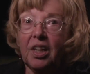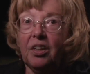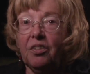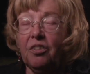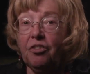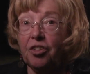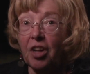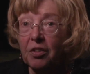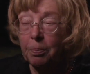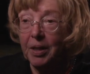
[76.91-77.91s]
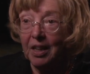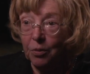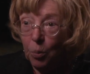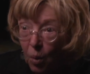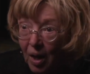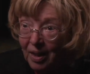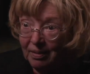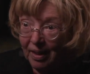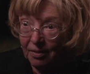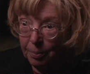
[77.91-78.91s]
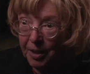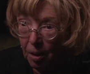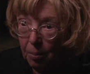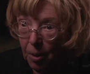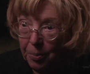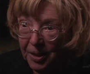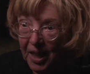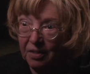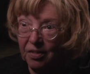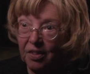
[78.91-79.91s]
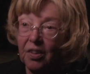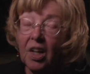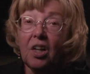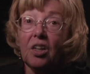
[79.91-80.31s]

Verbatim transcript: It isn't just PLOS ONE that's become open access.